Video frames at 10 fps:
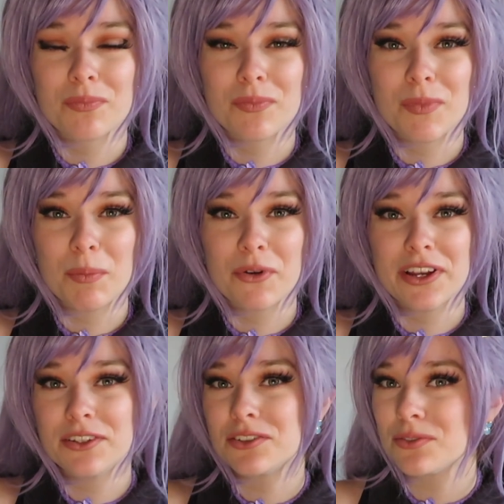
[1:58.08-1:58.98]
my
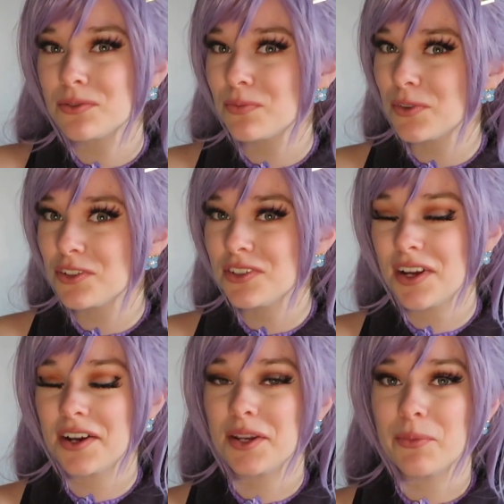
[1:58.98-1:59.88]
braid wasn't
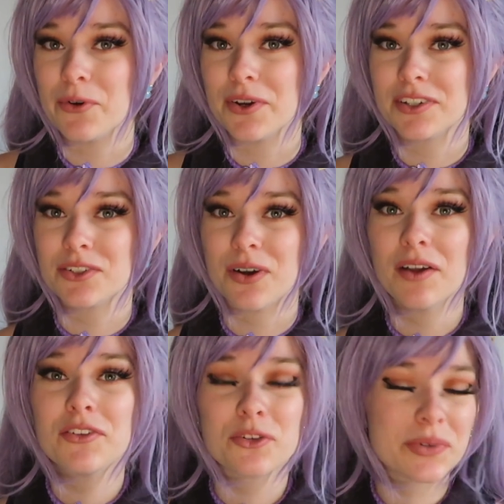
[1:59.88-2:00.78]
there anymore, so I
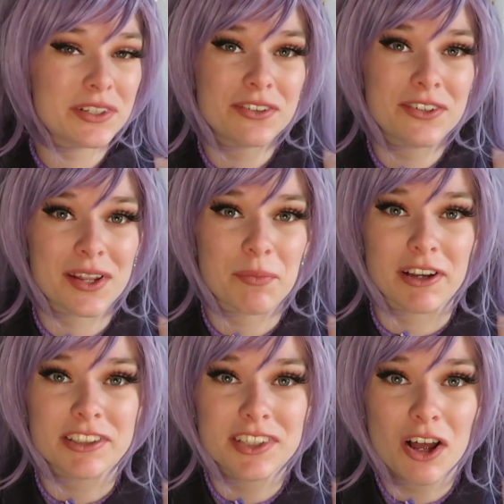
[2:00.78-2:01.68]
have to redo that
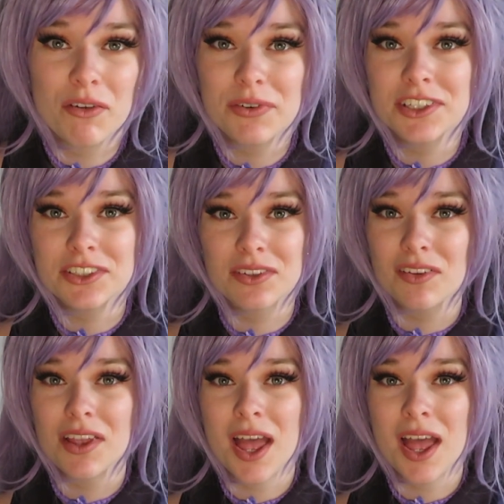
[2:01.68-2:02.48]
myself, which is not